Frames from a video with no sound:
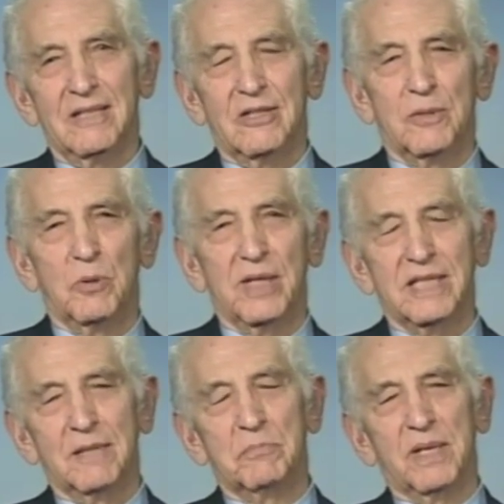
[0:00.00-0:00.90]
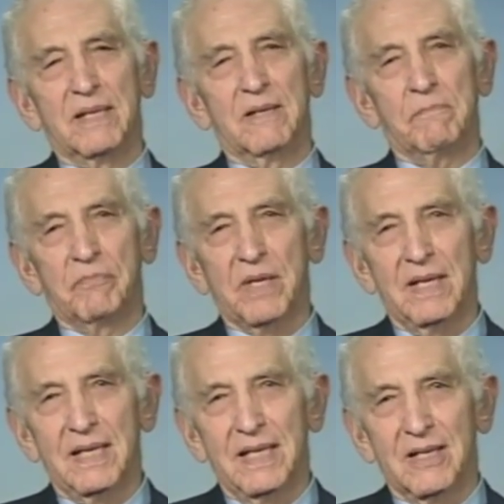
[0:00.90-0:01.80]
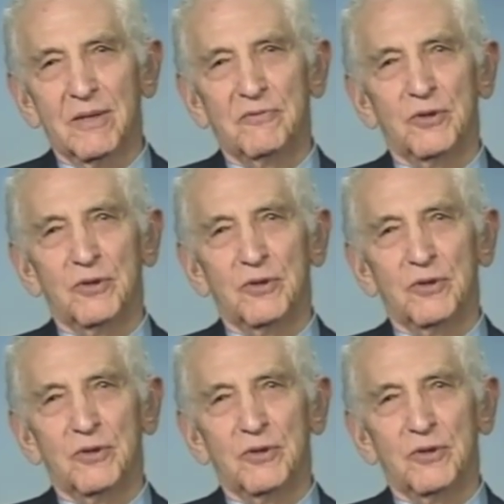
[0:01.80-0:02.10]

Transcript: to the British Empire here,